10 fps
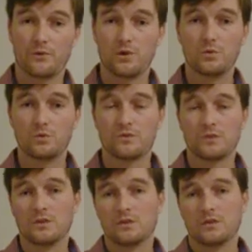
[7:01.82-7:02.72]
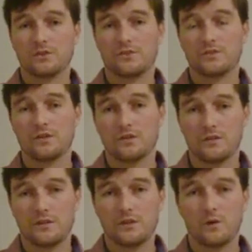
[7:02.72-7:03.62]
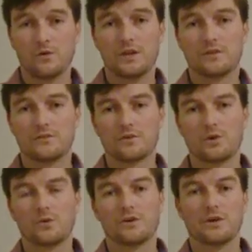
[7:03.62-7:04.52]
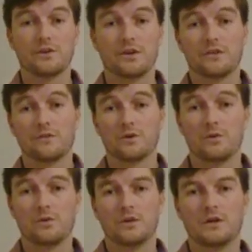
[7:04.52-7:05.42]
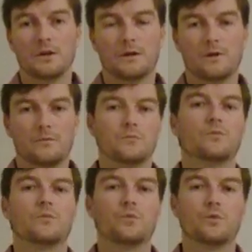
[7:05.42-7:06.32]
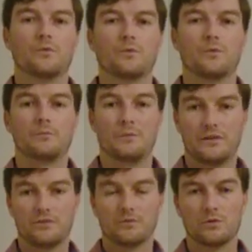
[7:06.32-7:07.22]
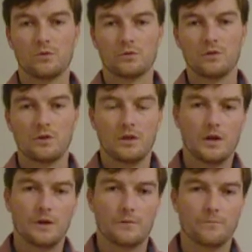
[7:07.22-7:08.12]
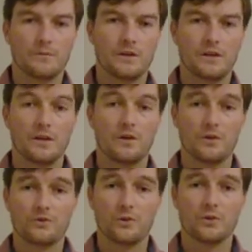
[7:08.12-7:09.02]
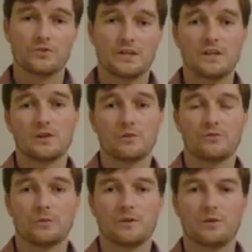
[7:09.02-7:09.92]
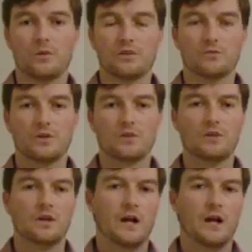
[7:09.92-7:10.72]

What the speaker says: throws, the overhead throw and underhead throw with metric ruler, and also our standing long jump that way as well.